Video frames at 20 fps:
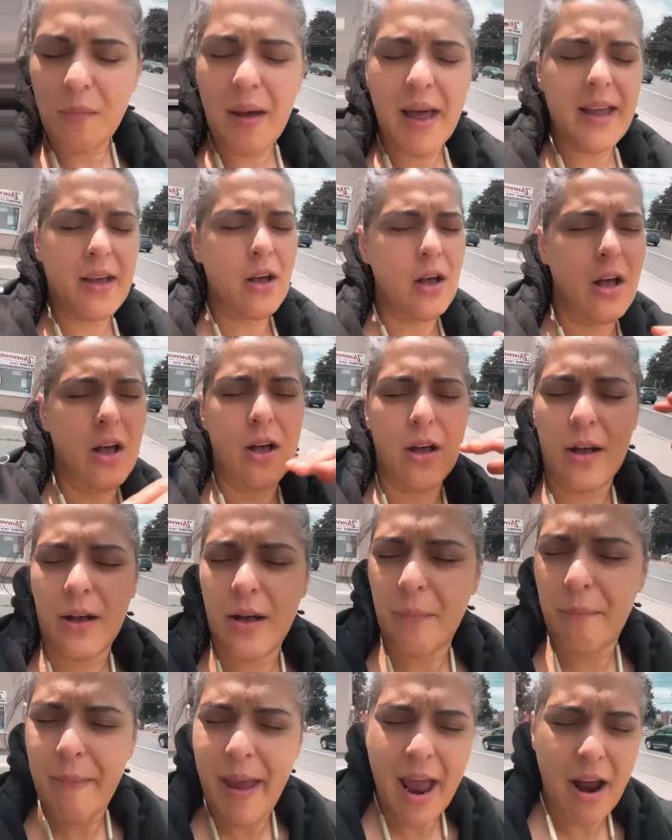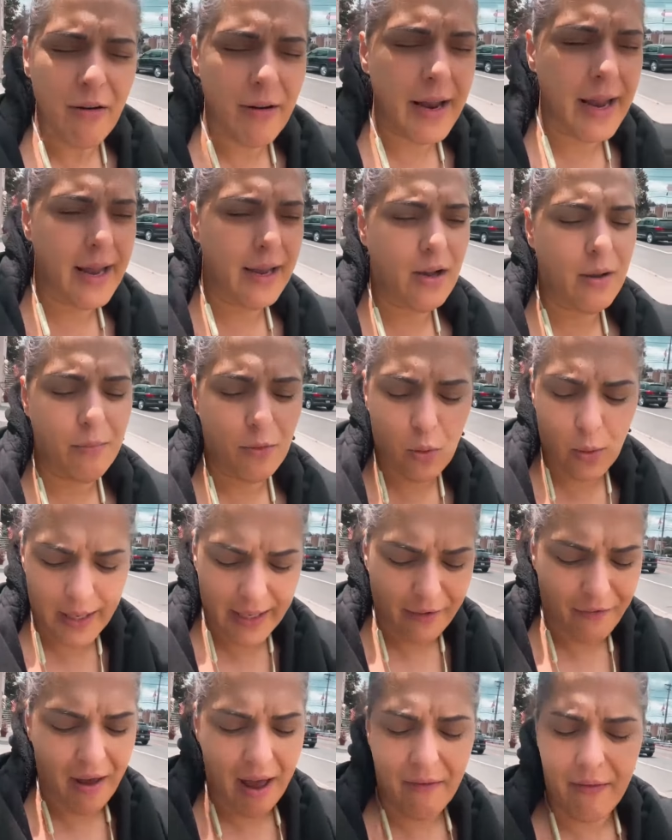Michael, Mary, Queen
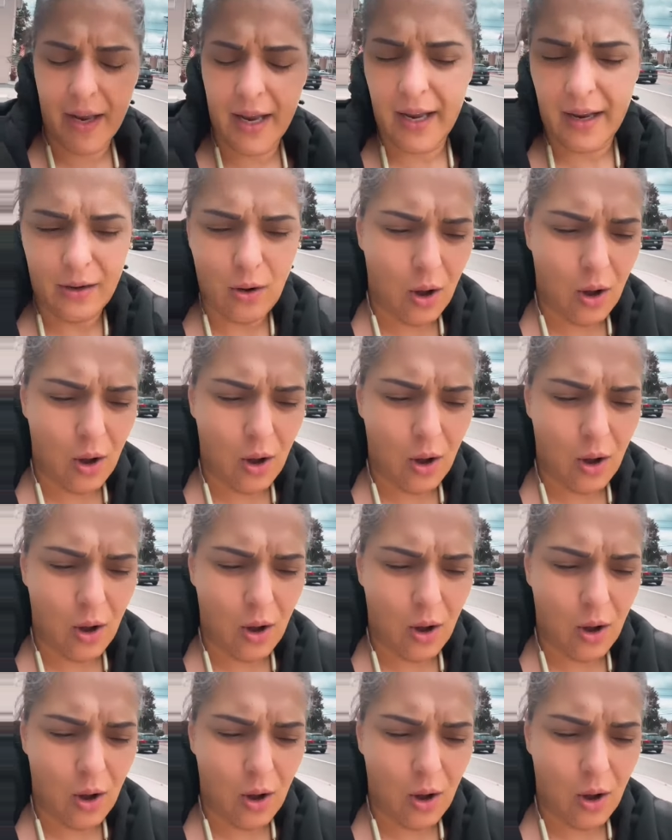of Heaven,